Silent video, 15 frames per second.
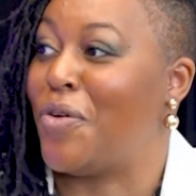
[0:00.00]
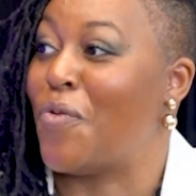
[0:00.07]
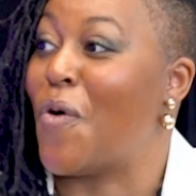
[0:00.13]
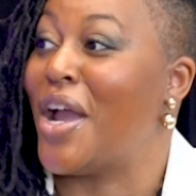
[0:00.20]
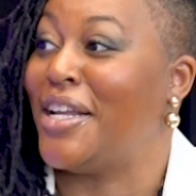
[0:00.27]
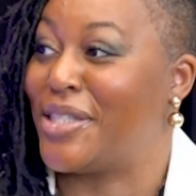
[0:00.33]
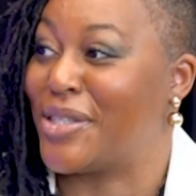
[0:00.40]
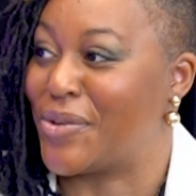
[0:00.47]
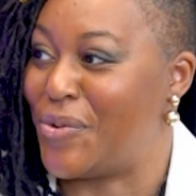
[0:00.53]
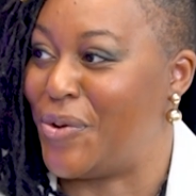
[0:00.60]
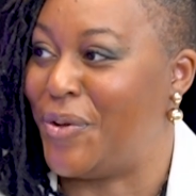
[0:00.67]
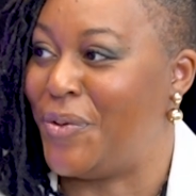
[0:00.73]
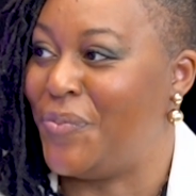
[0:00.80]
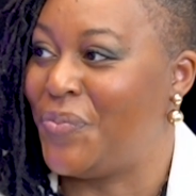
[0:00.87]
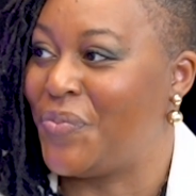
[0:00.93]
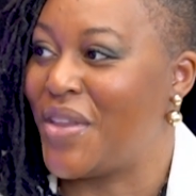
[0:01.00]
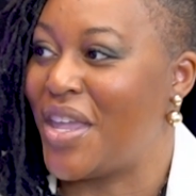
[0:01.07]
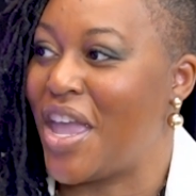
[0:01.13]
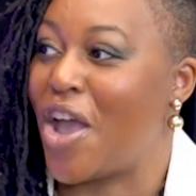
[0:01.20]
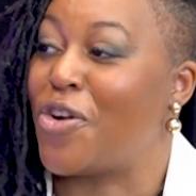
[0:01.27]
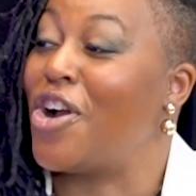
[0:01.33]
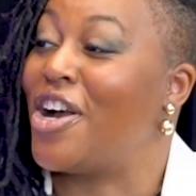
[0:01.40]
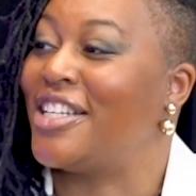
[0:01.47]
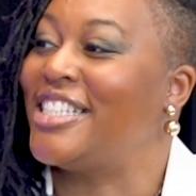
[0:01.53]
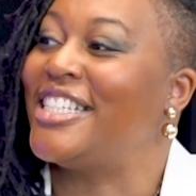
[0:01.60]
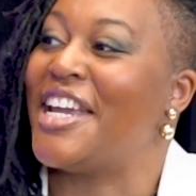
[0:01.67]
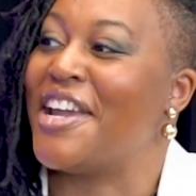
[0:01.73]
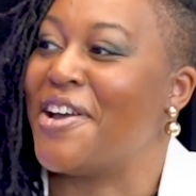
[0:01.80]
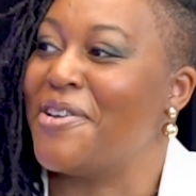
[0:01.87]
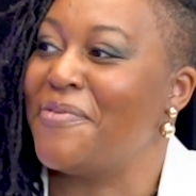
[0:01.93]
white school across
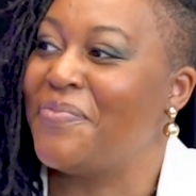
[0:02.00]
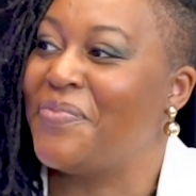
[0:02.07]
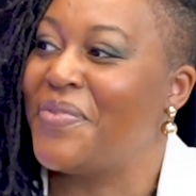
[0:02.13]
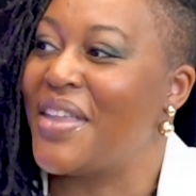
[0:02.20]
town.